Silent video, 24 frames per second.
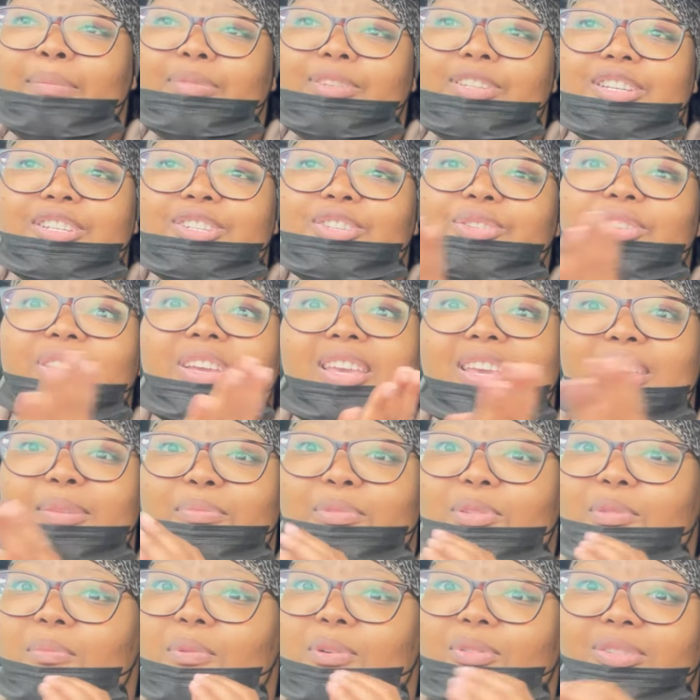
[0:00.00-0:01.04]
just to
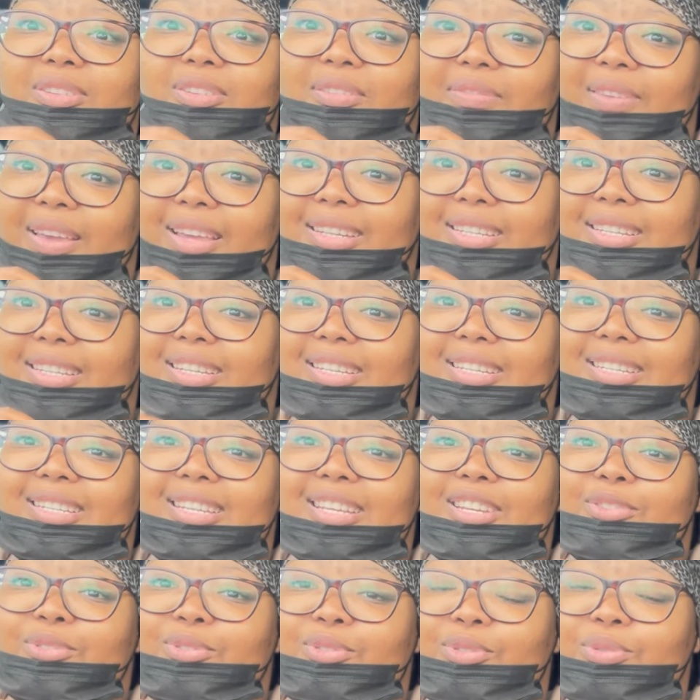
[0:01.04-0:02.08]
keep you motivated
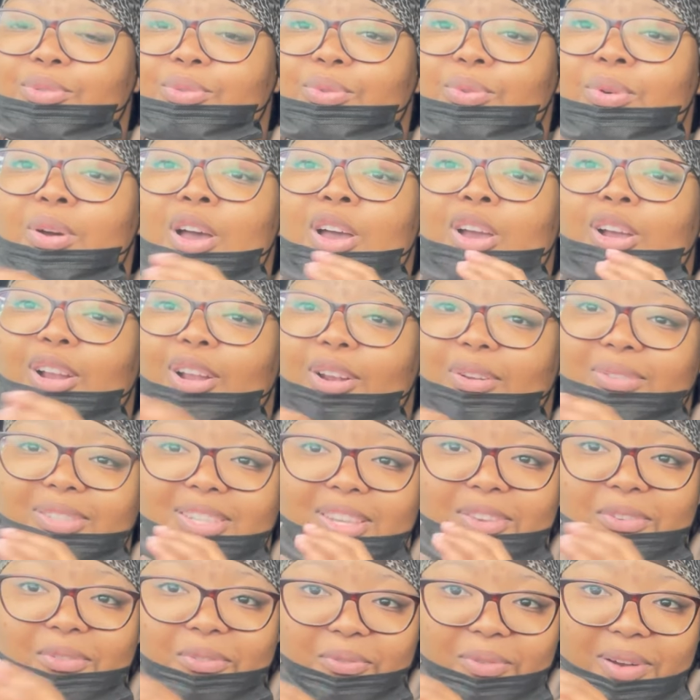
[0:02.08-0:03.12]
into
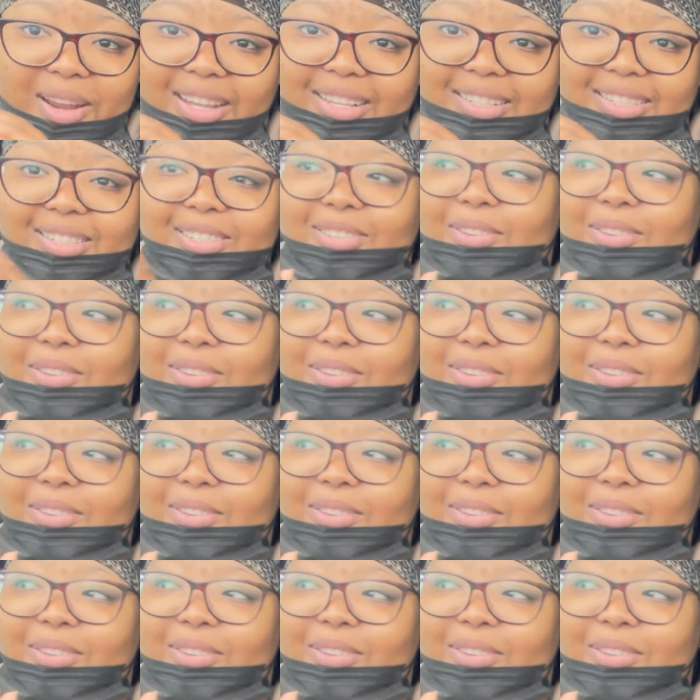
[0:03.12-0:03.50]
closing your rings.